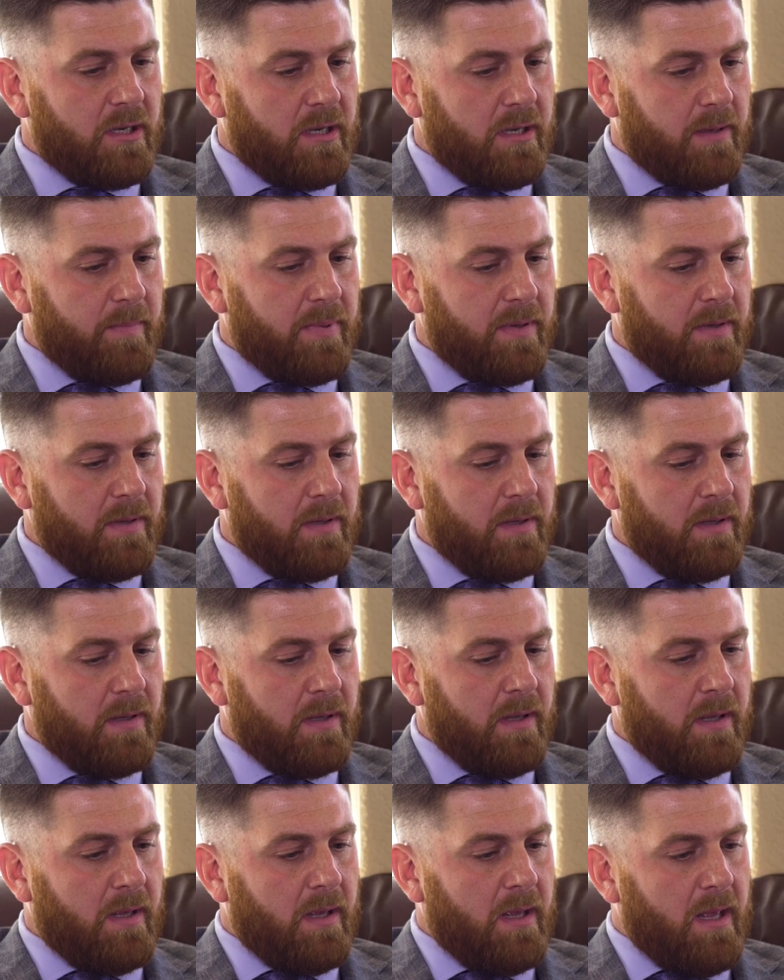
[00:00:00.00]
up,
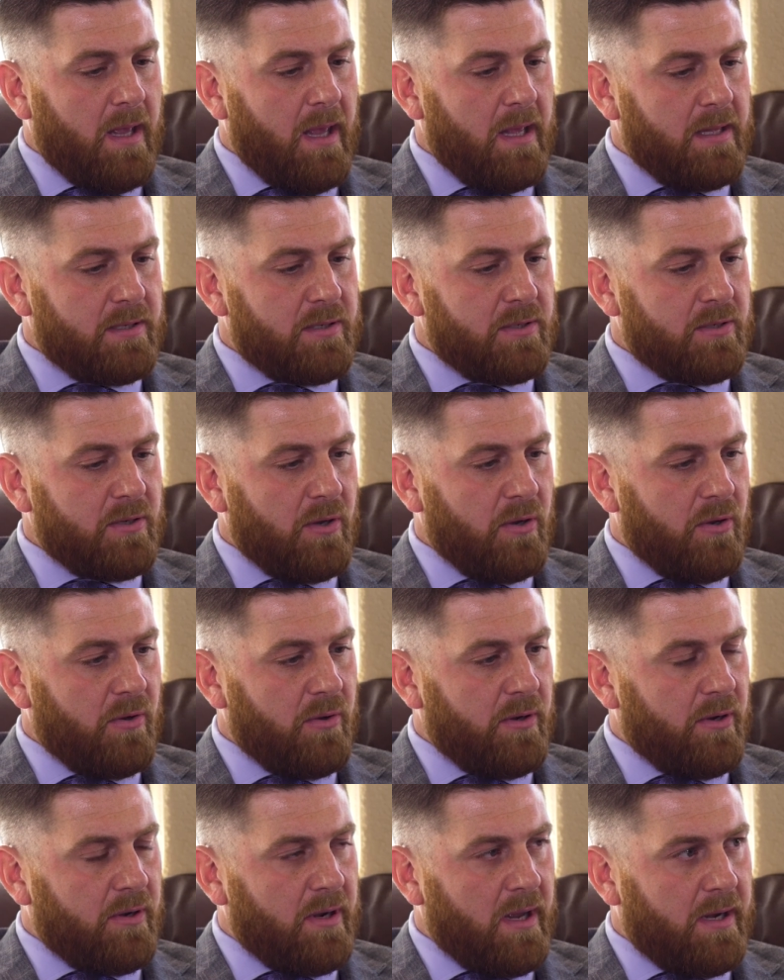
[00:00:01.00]
and so
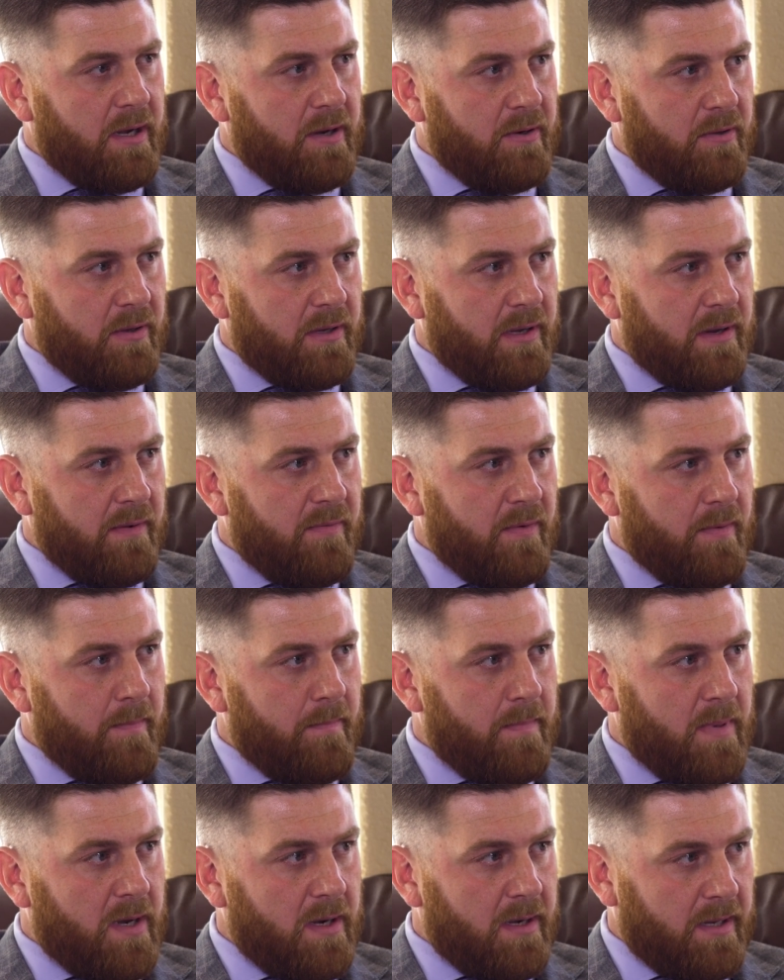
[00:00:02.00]
you're not here looking for
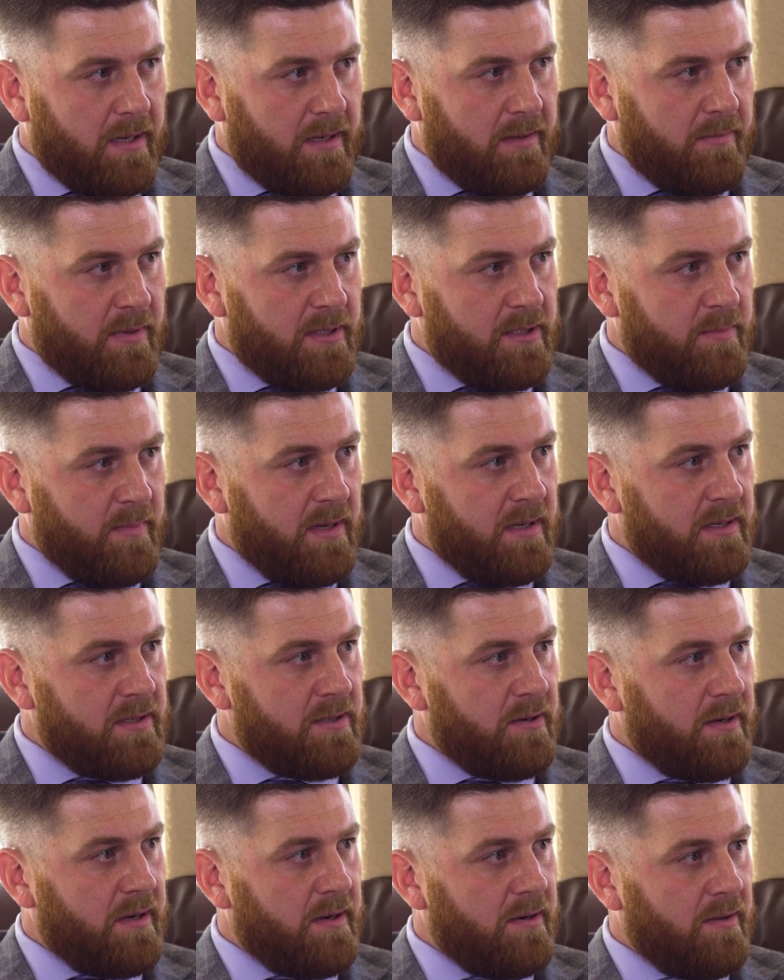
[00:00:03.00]
money, which means
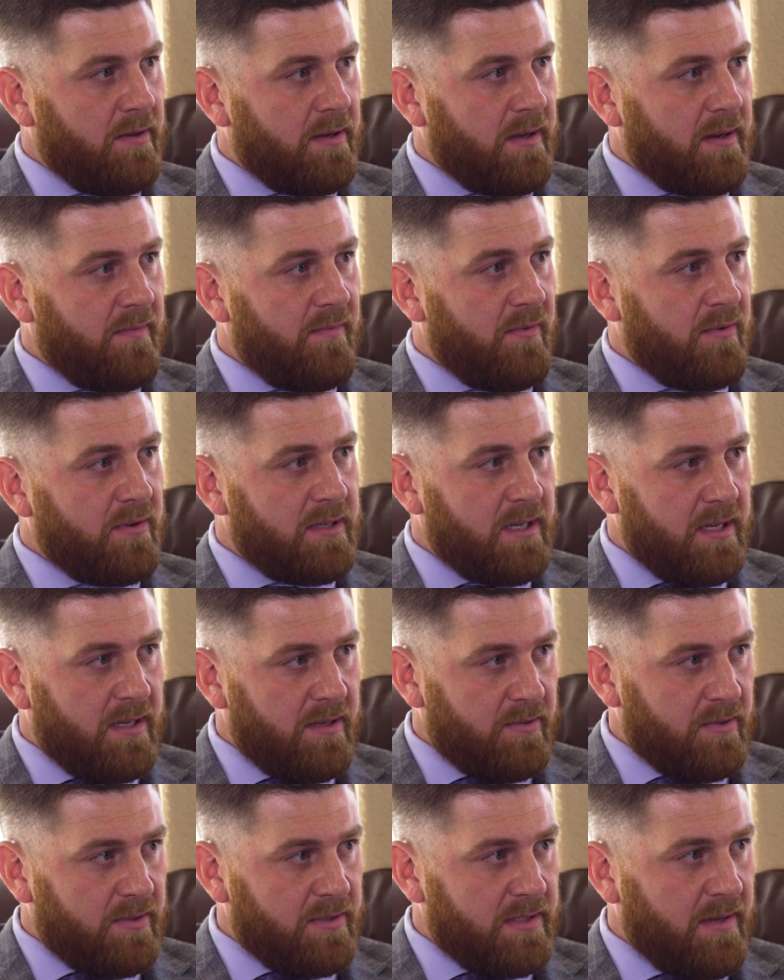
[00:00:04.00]
you're here looking for
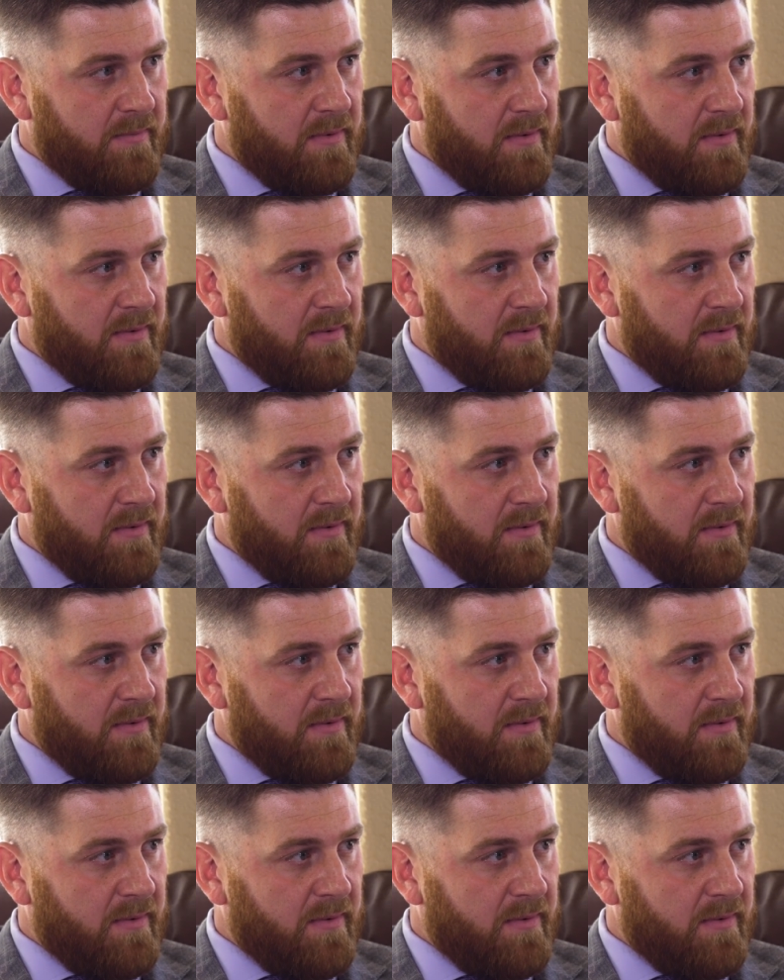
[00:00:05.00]
deals. Have